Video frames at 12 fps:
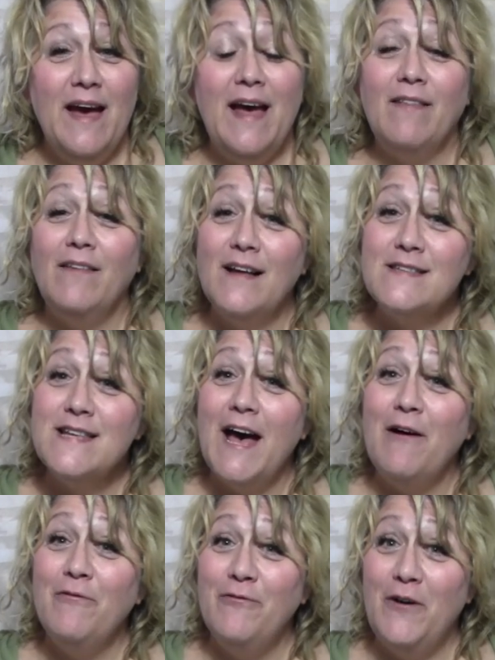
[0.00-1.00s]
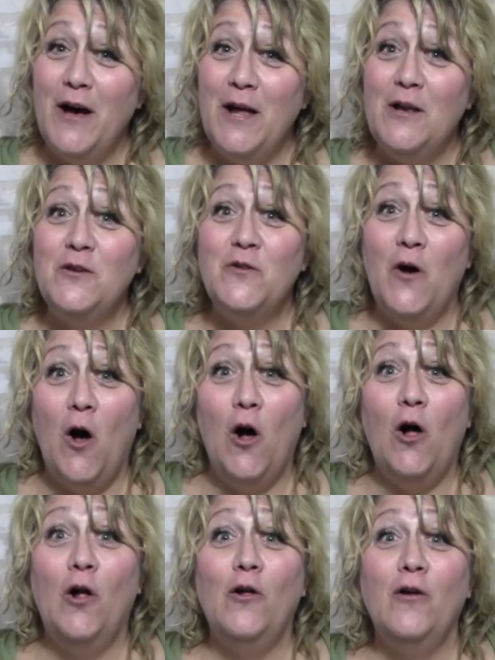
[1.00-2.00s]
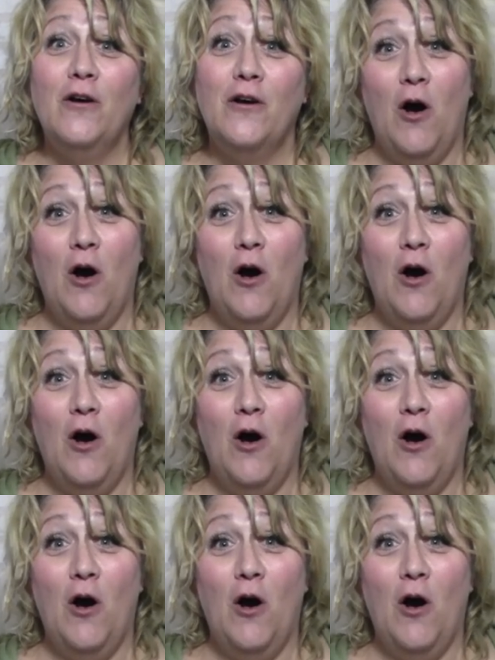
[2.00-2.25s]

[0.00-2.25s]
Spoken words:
and let's have fun doll